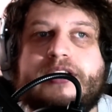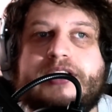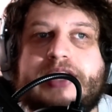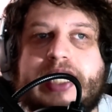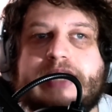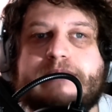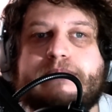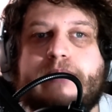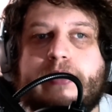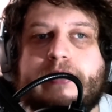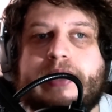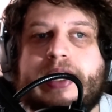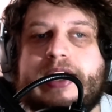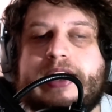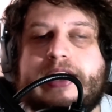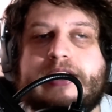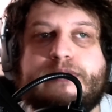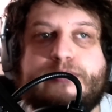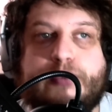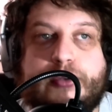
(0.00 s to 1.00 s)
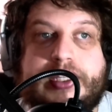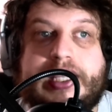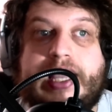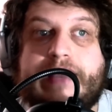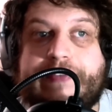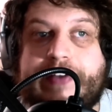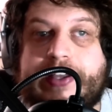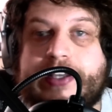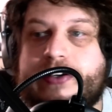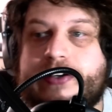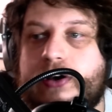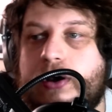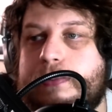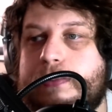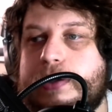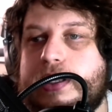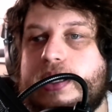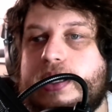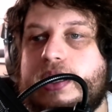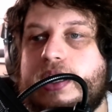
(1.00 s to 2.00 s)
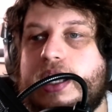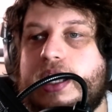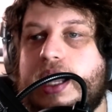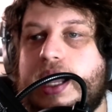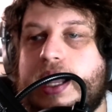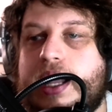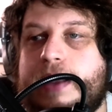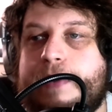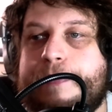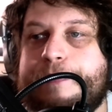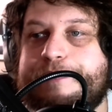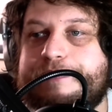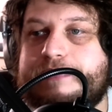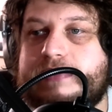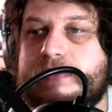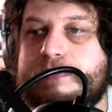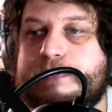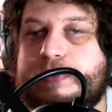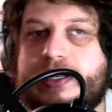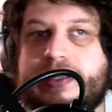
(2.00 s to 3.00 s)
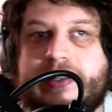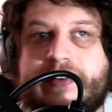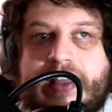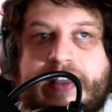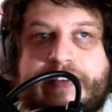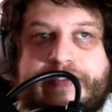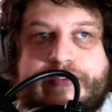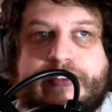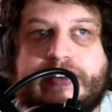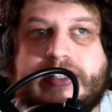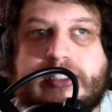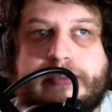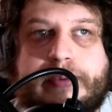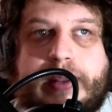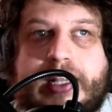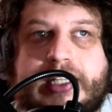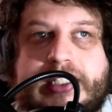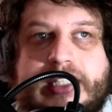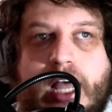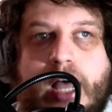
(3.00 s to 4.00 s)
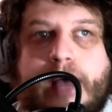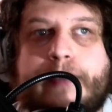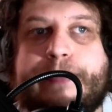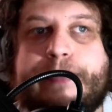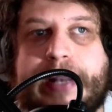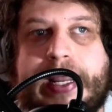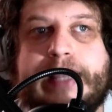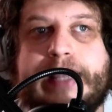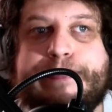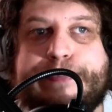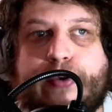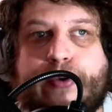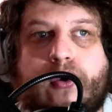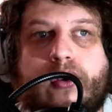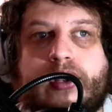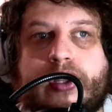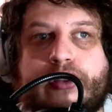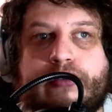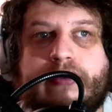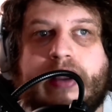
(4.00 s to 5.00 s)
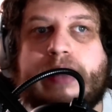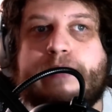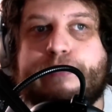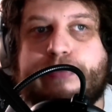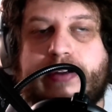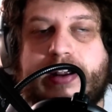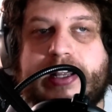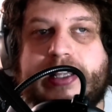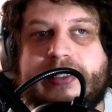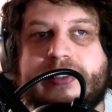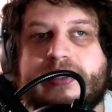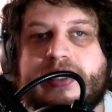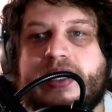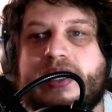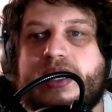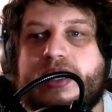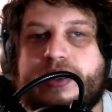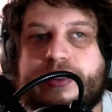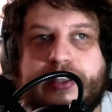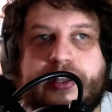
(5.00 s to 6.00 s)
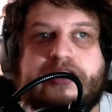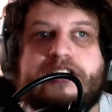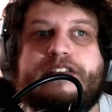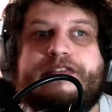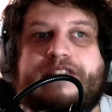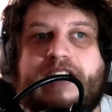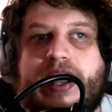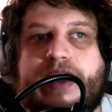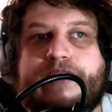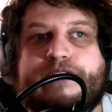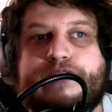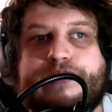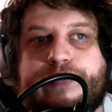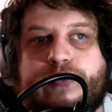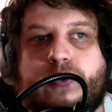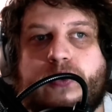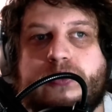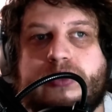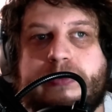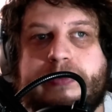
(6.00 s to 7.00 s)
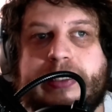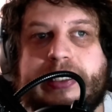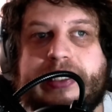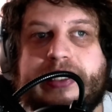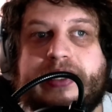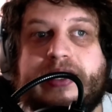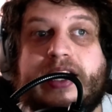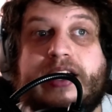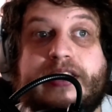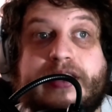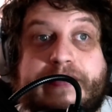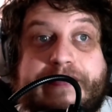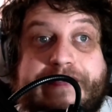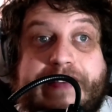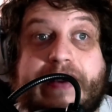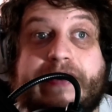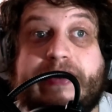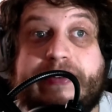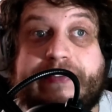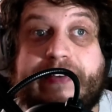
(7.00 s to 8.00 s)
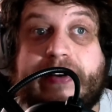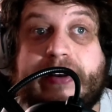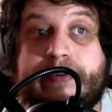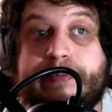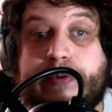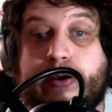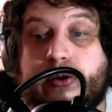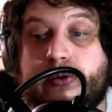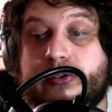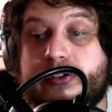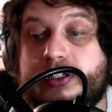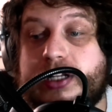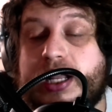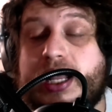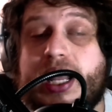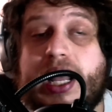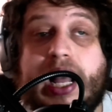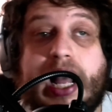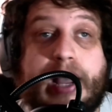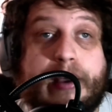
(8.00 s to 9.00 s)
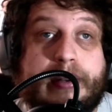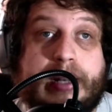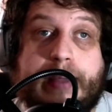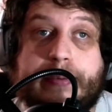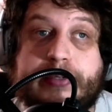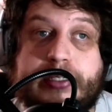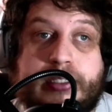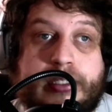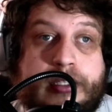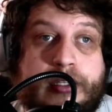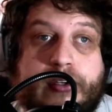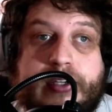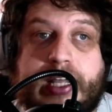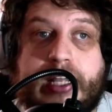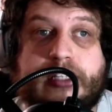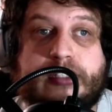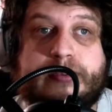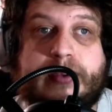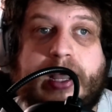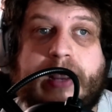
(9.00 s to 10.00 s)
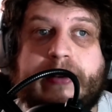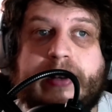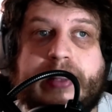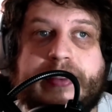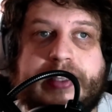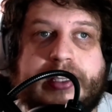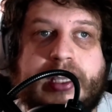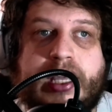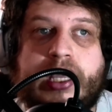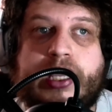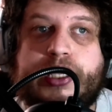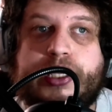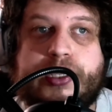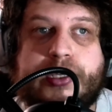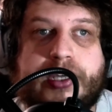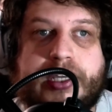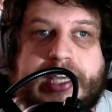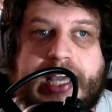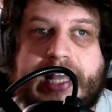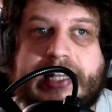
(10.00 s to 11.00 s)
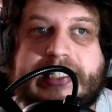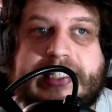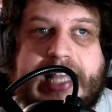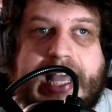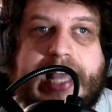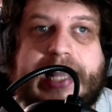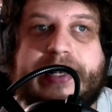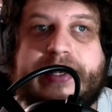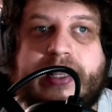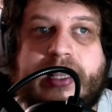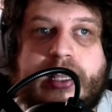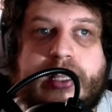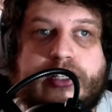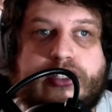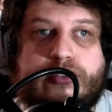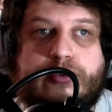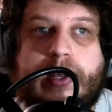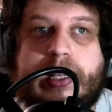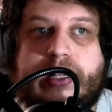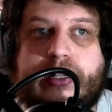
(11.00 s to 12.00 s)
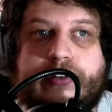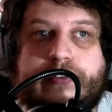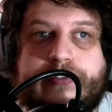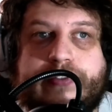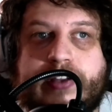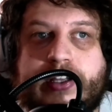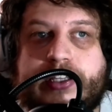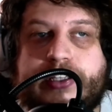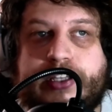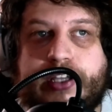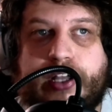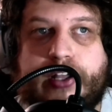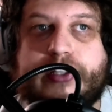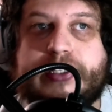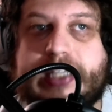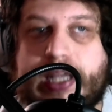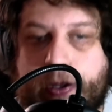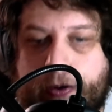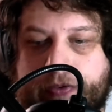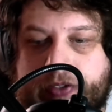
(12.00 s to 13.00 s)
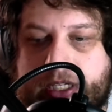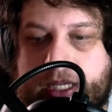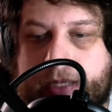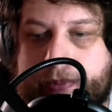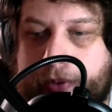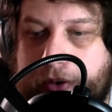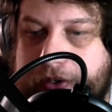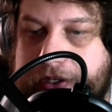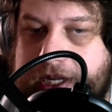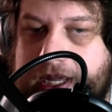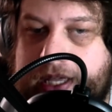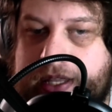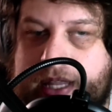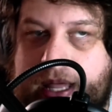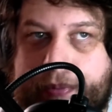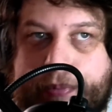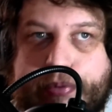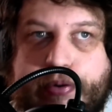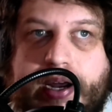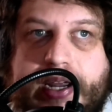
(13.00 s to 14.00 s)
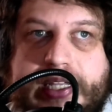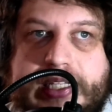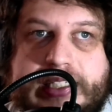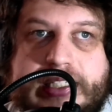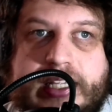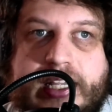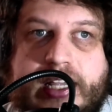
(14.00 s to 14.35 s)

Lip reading: Yes, Marc Guéhi has won the FA Cup. But if Crystal Palace aren't playing ball at the right price, 35 to 40 million at the very, very most, I would absolutely look elsewhere. And I think you could get 10, 12 years out of Diomande at that price.